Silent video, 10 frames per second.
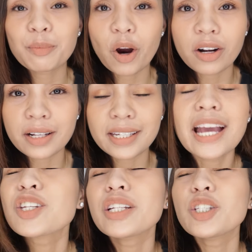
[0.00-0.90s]
product.
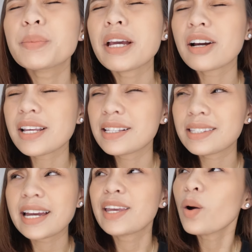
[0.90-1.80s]
Actually, to be honest,
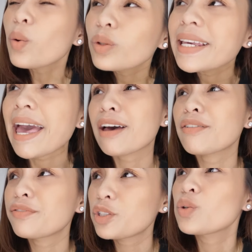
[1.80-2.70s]
I only
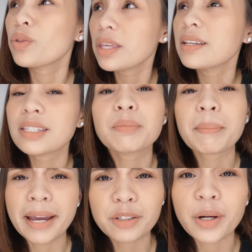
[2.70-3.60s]
have two things in my
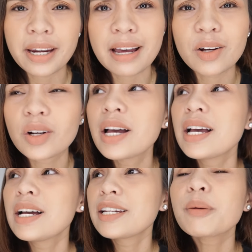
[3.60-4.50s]
mind right now.
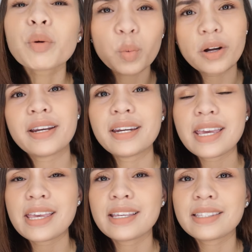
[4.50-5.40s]
Number one
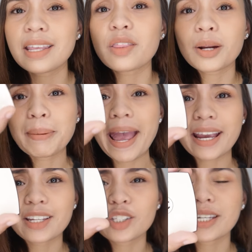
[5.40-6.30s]
is their
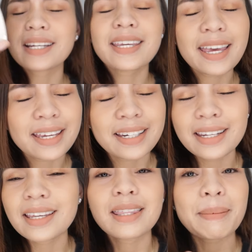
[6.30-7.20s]
packaging.
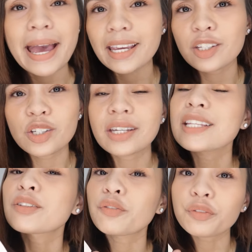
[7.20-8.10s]
Again, the packaging
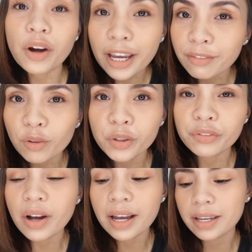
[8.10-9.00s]
is
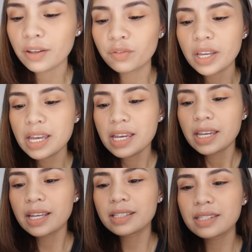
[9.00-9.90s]
5/5.
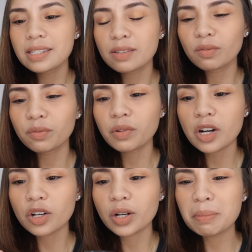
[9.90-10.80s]
It's
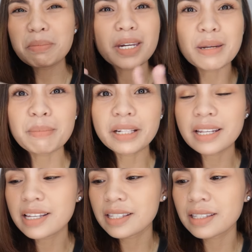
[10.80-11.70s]
very
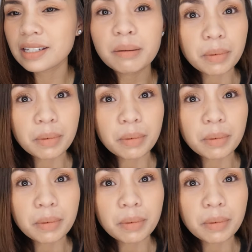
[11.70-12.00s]
minimalist.